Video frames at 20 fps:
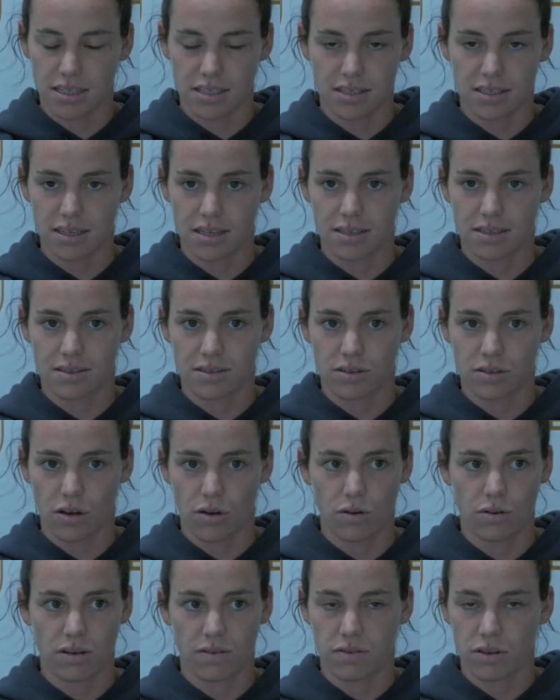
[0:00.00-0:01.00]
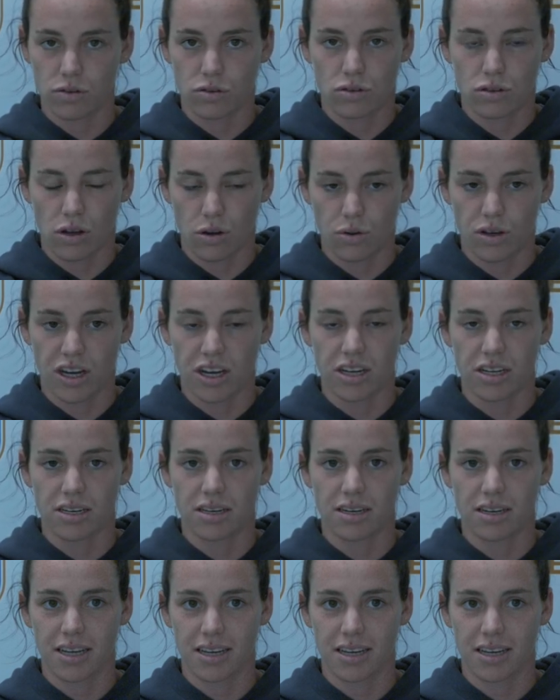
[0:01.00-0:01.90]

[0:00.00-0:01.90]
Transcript: It's it's so it feels so good.